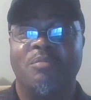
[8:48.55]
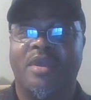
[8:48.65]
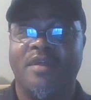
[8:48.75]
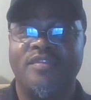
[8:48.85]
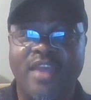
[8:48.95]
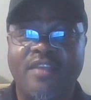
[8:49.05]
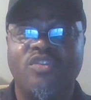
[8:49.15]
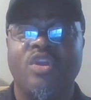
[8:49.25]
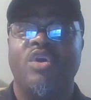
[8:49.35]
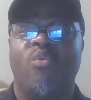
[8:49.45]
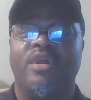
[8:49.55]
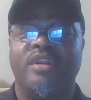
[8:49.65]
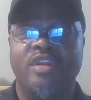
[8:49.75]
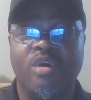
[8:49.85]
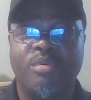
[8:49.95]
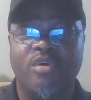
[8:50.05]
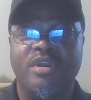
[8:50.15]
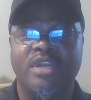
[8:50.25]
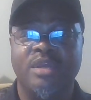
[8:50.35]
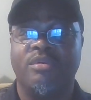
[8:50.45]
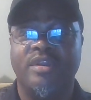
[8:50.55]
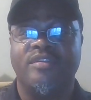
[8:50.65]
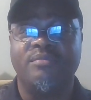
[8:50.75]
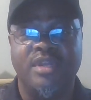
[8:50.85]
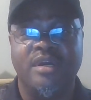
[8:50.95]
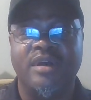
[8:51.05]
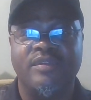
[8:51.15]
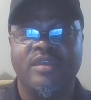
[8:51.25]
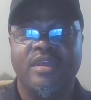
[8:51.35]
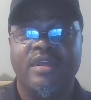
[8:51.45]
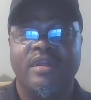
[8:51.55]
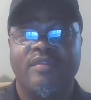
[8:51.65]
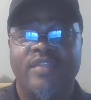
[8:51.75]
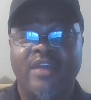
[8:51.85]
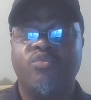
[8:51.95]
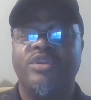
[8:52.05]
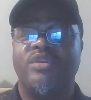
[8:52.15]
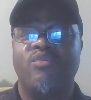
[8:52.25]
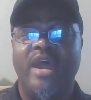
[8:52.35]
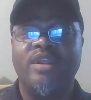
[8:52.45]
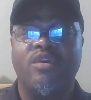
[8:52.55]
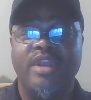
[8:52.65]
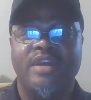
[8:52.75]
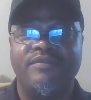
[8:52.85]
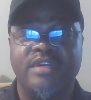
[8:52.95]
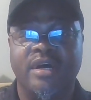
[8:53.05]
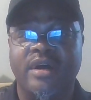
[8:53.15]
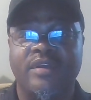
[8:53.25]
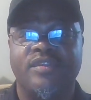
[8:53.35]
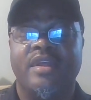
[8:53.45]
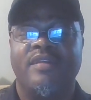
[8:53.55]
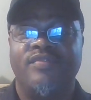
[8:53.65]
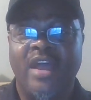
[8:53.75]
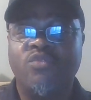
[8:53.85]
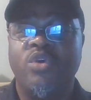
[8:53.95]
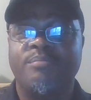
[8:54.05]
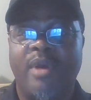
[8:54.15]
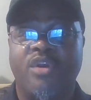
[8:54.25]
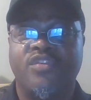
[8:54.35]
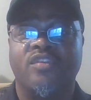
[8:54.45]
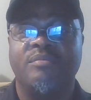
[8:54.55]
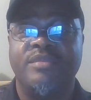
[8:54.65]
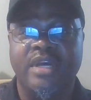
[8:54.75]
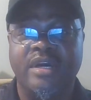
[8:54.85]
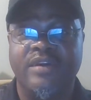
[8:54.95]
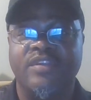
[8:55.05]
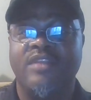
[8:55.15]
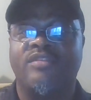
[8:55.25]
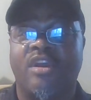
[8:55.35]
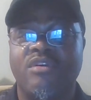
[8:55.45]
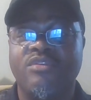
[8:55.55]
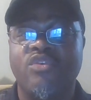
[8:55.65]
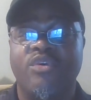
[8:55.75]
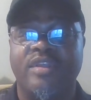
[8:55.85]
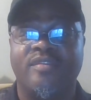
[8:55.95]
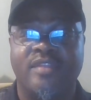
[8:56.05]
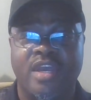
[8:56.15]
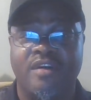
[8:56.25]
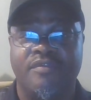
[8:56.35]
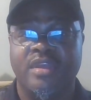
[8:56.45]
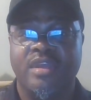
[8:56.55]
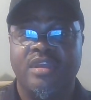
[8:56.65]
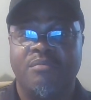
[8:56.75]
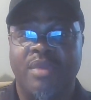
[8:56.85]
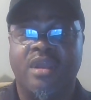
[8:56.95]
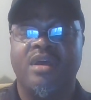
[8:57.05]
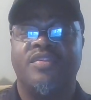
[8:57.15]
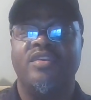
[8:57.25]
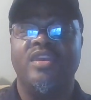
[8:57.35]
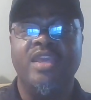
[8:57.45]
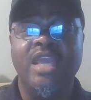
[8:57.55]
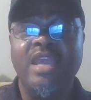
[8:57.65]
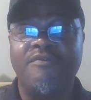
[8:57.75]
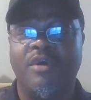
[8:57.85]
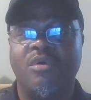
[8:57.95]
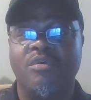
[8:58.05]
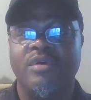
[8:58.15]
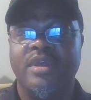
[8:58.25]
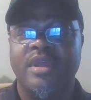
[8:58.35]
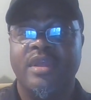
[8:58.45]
because that's what liberal liberalism does. That's what the radical left does. That's what Marxism does. It turns on itself because evil